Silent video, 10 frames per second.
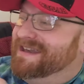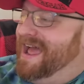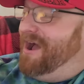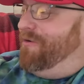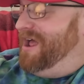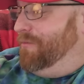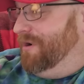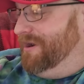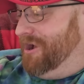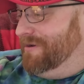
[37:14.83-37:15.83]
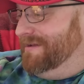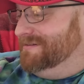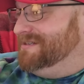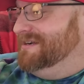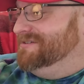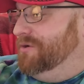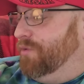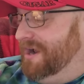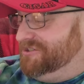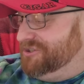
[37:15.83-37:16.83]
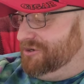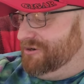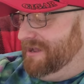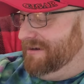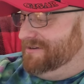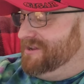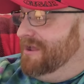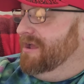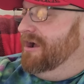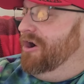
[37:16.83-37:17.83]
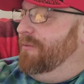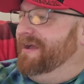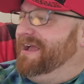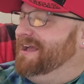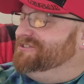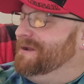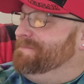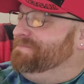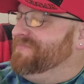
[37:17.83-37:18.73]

now I want to go downstairs and watch the Critters. Oh my gosh.